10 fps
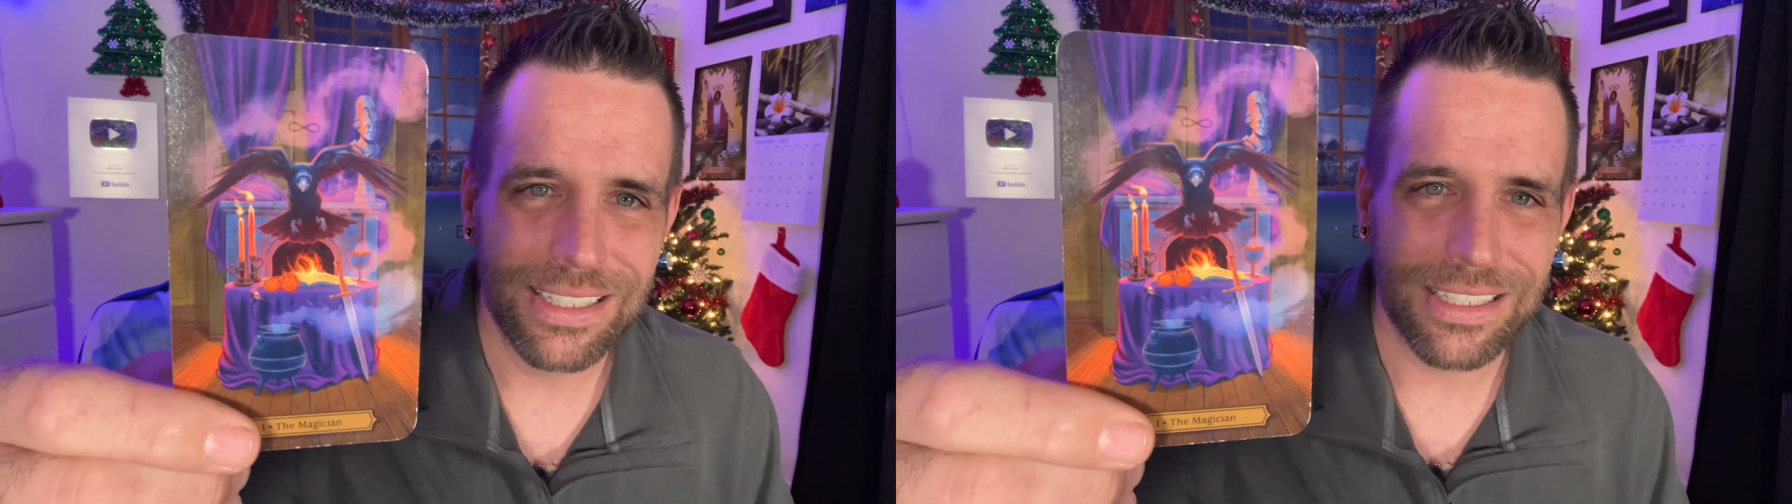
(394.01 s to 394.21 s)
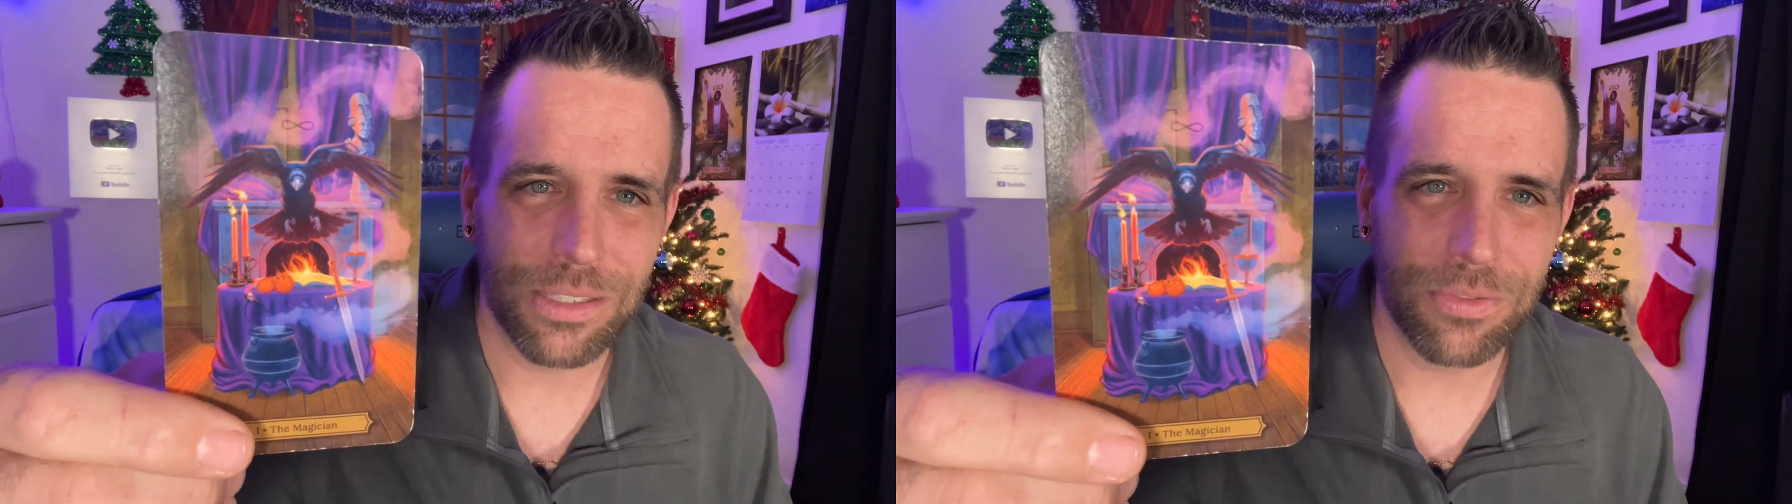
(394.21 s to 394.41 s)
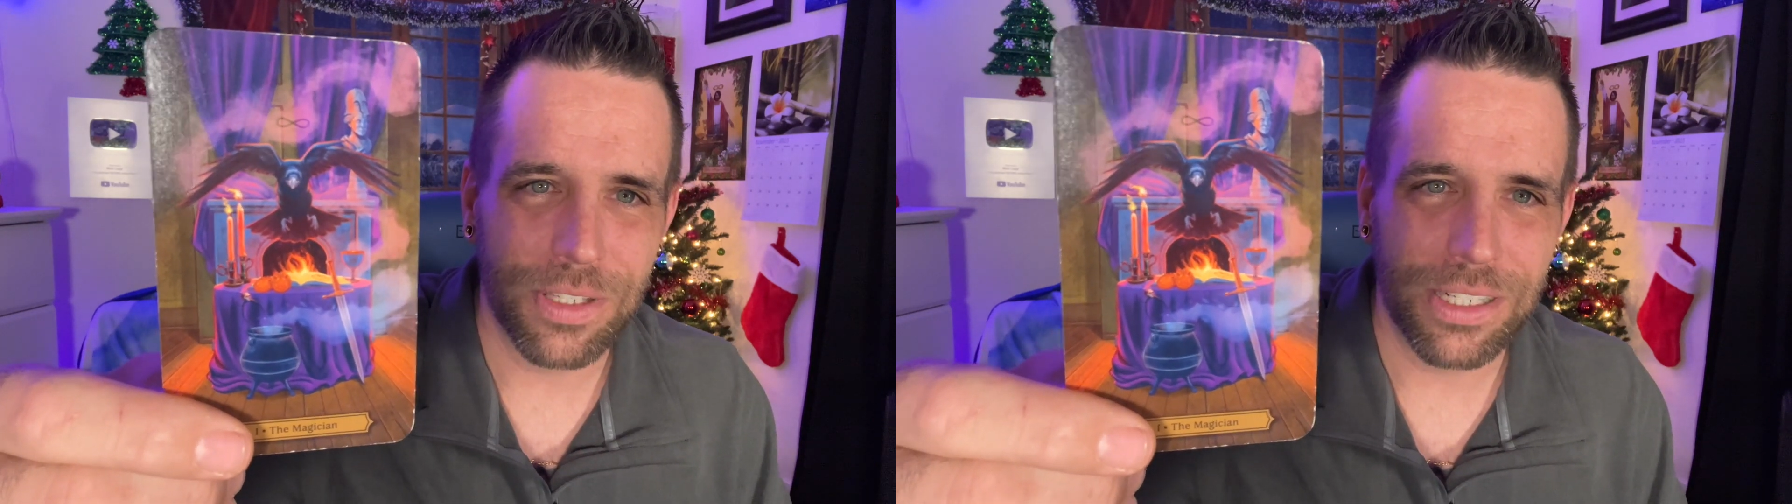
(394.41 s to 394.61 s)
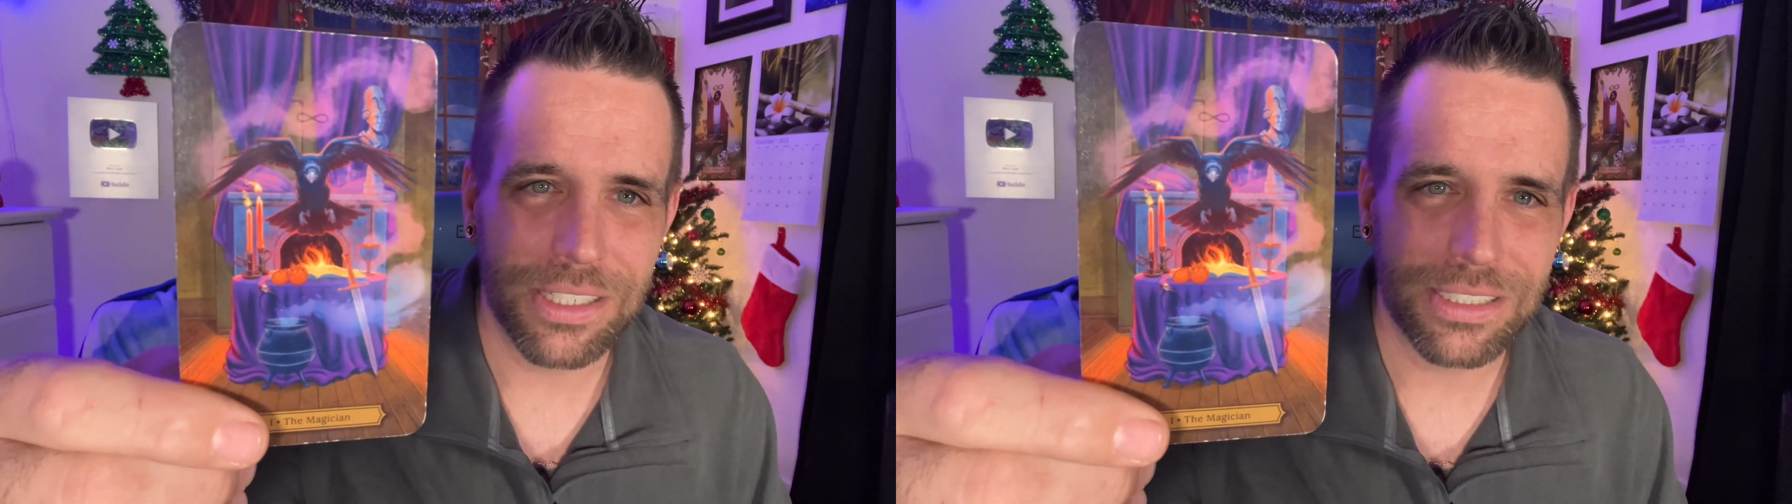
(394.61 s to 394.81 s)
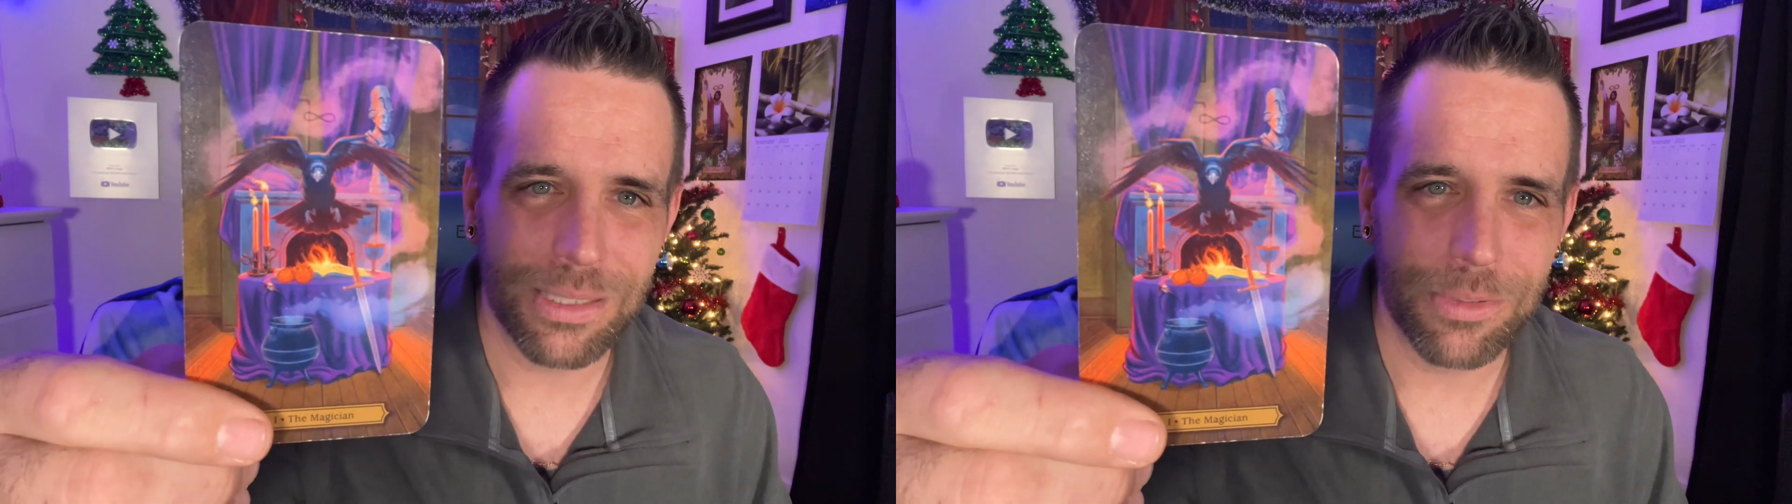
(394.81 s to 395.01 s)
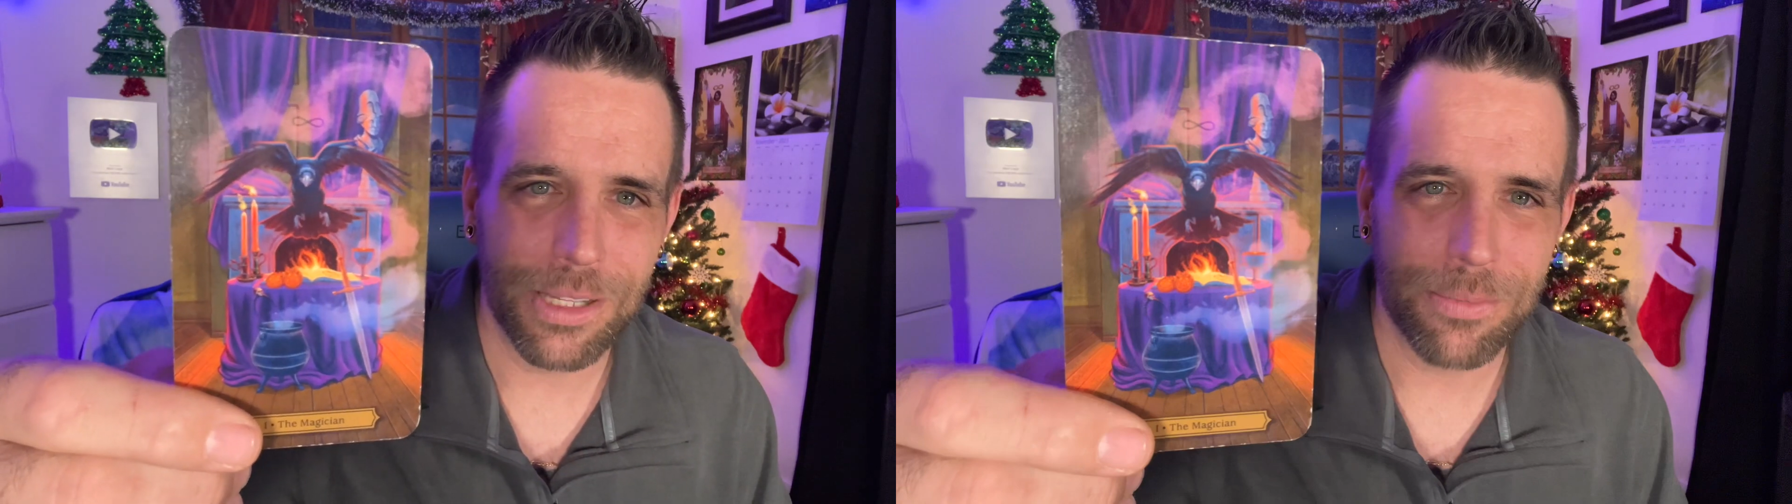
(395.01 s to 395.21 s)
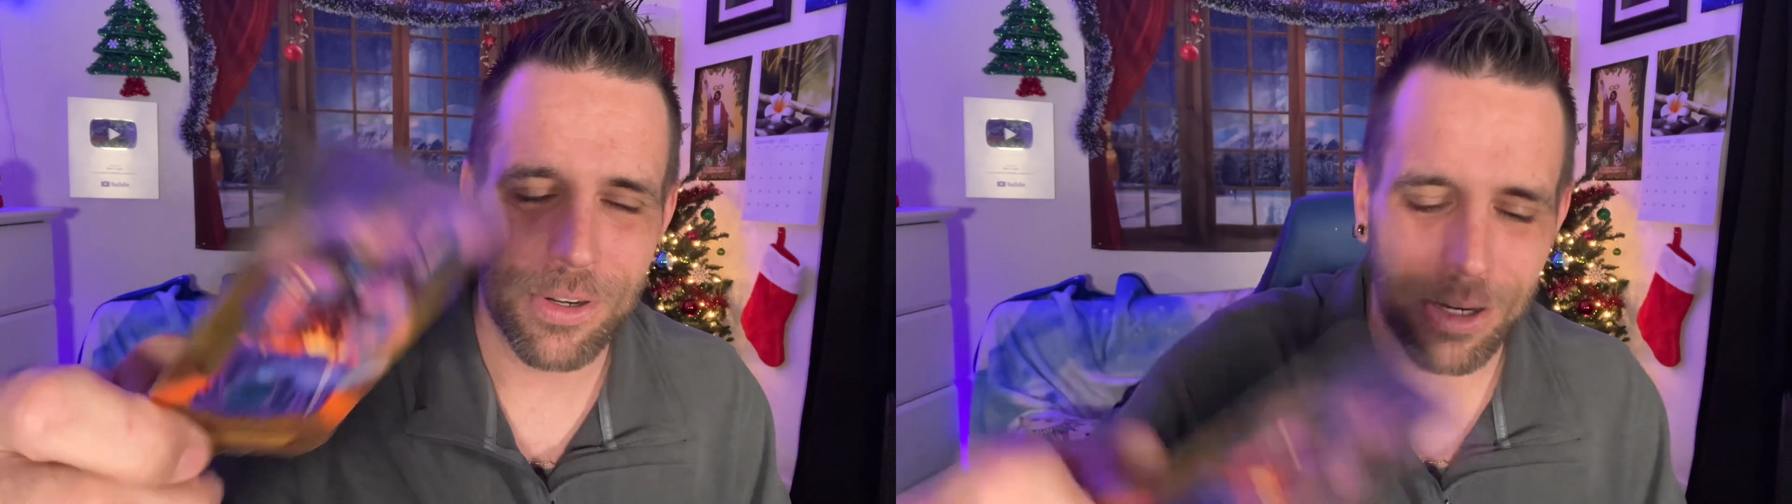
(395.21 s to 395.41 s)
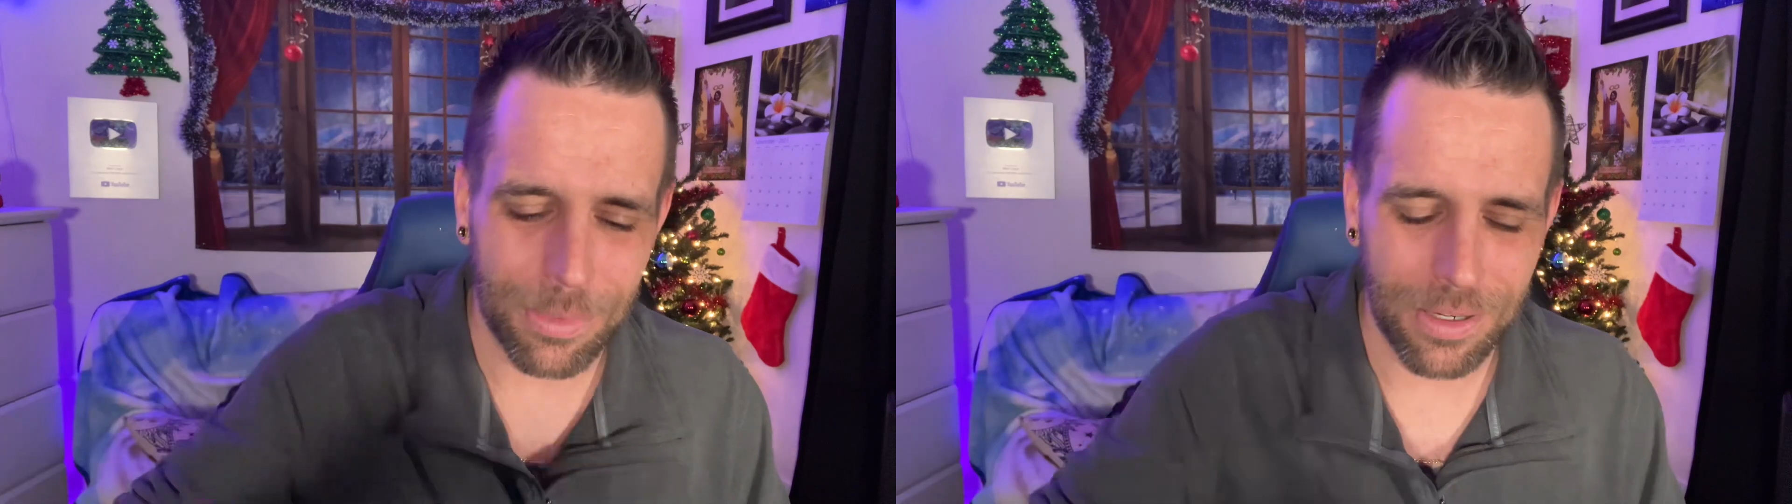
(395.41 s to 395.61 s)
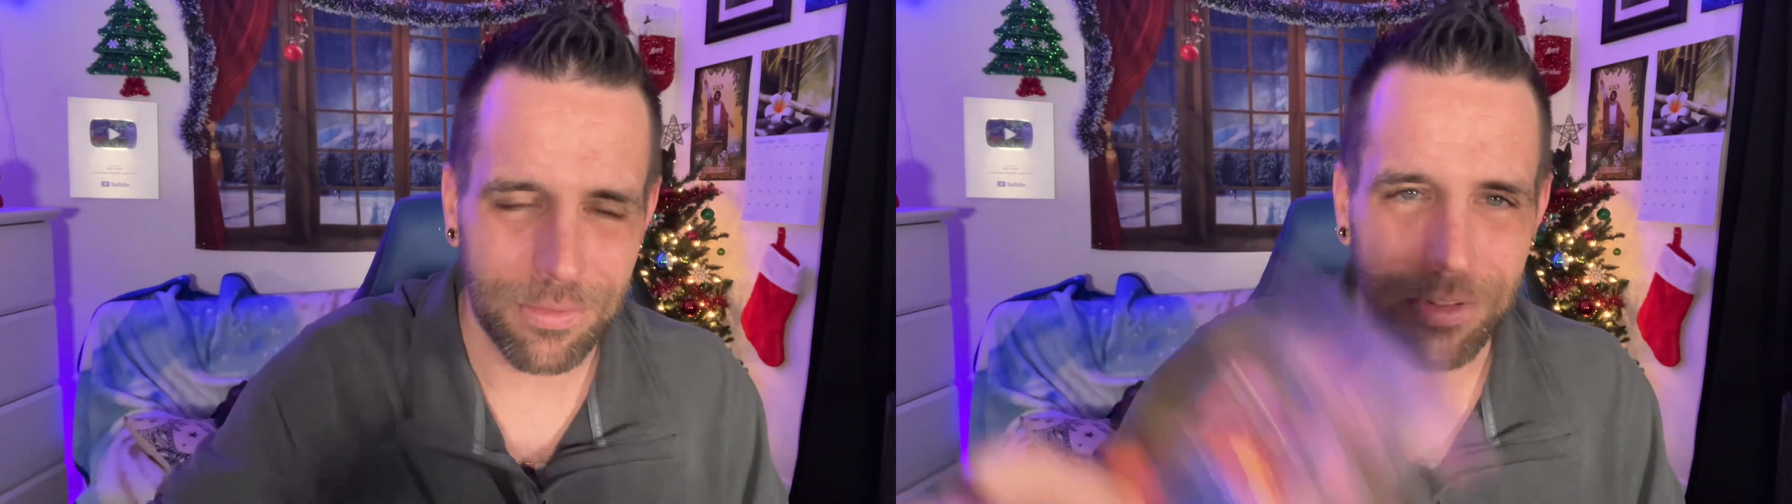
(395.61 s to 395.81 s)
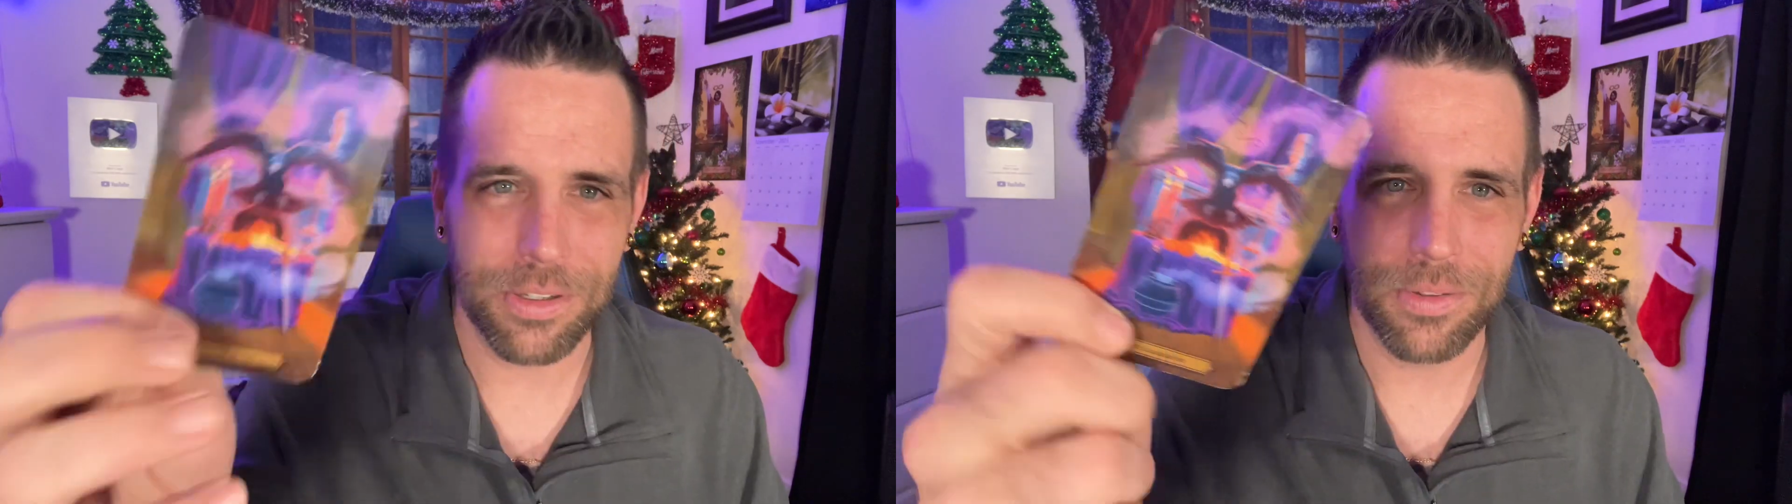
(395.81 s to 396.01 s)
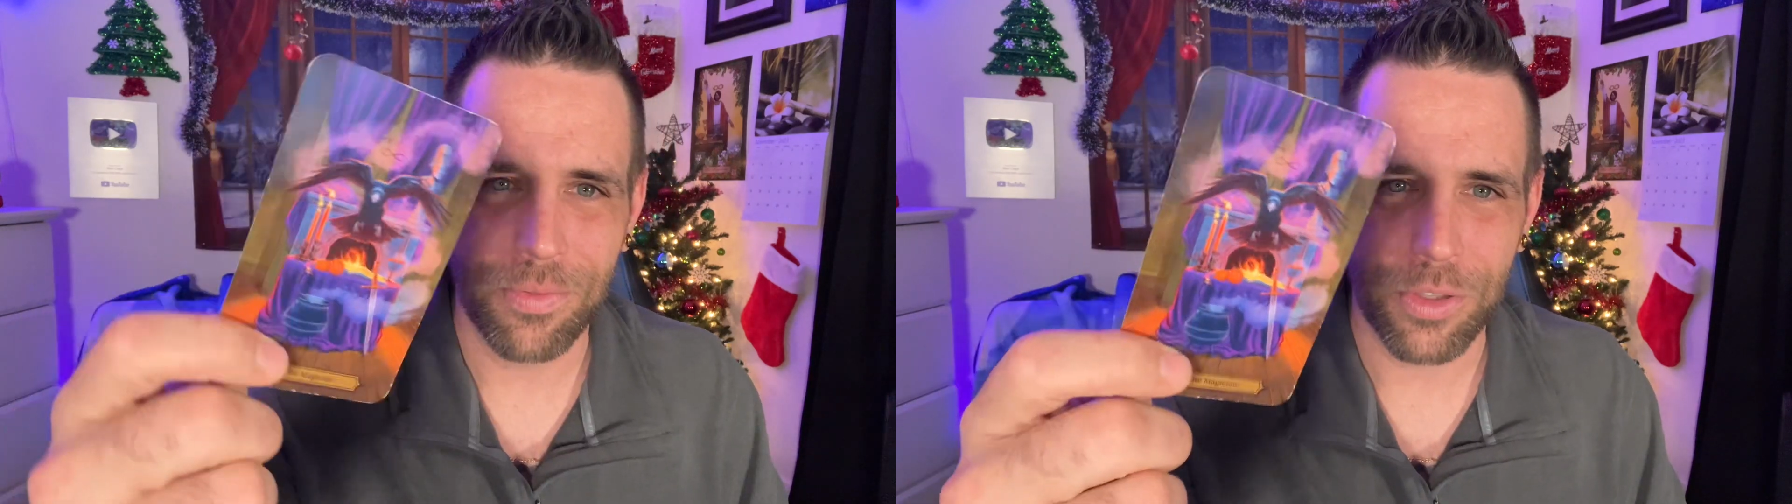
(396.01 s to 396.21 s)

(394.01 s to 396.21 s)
the infinity symbol up there above the,